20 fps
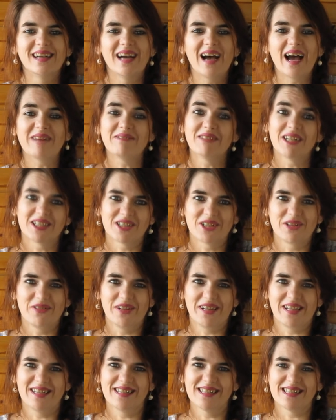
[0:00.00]
I'm not sure if
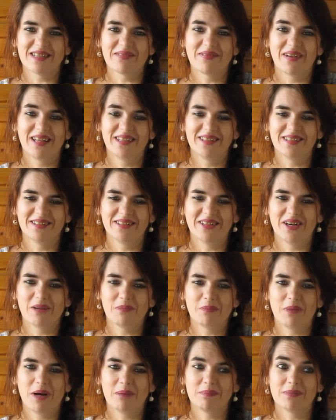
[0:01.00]
you can see my little
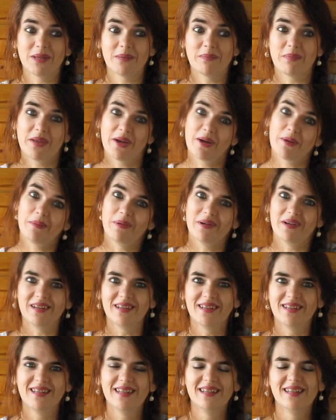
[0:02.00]
dog popped up there, but
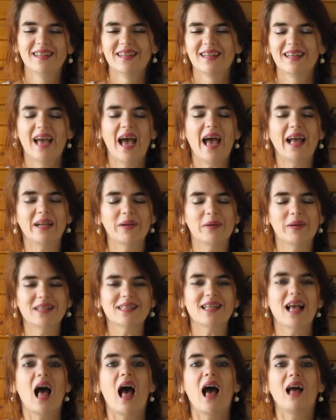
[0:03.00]

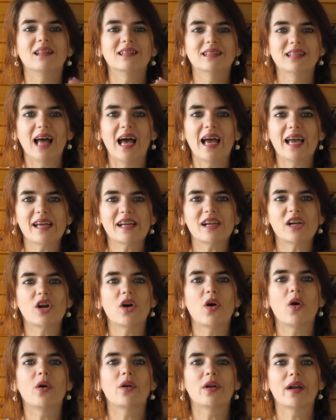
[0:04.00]
anyways, like
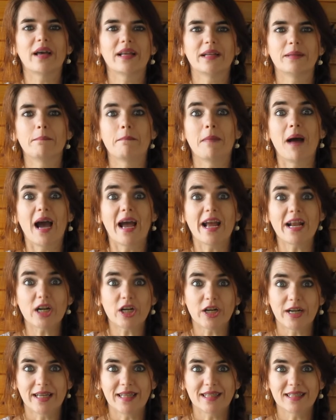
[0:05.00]
or
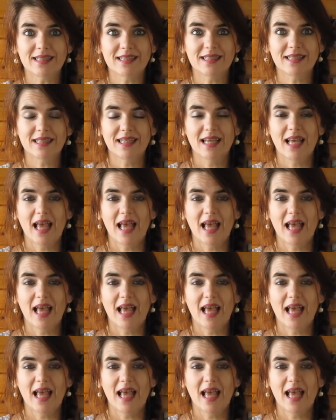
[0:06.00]
admire it